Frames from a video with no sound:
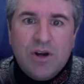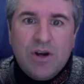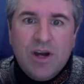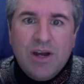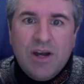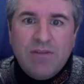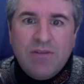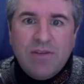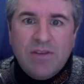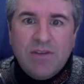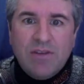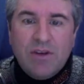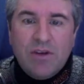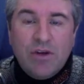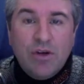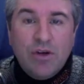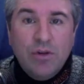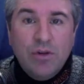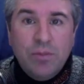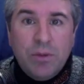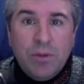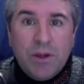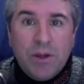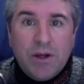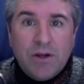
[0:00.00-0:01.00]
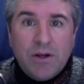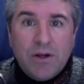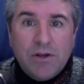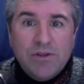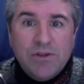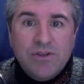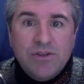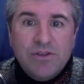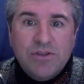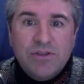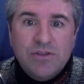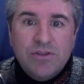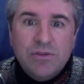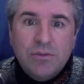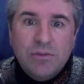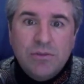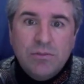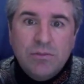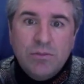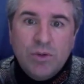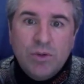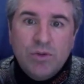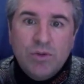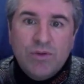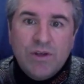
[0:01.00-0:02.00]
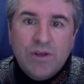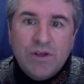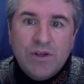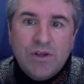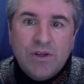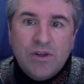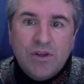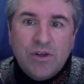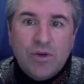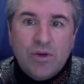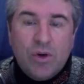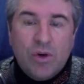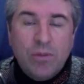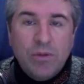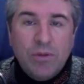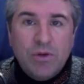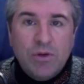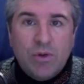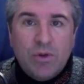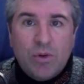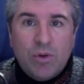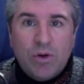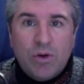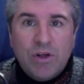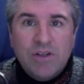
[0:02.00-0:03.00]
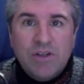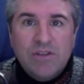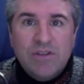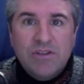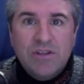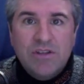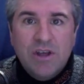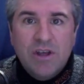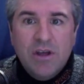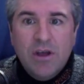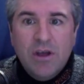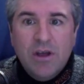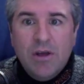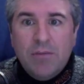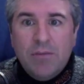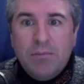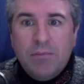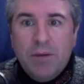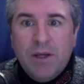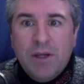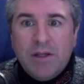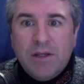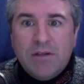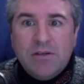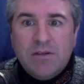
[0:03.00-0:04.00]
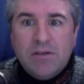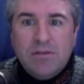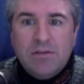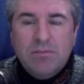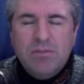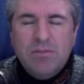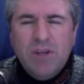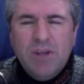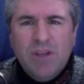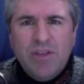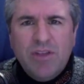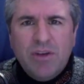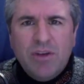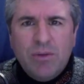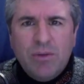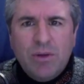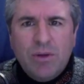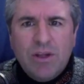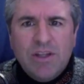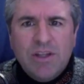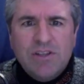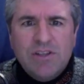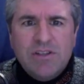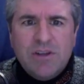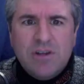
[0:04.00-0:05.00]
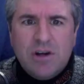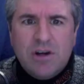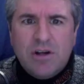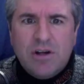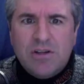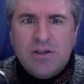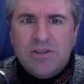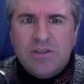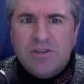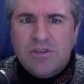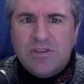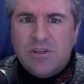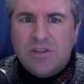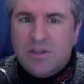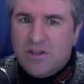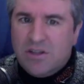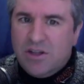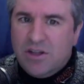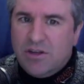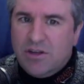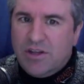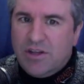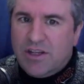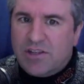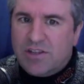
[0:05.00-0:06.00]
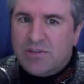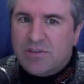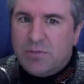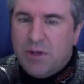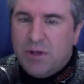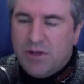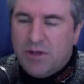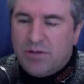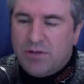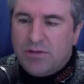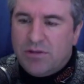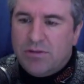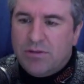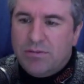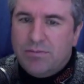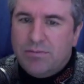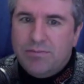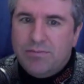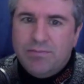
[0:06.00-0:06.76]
having their new players move into the dormitories, but nothing really starts until next month.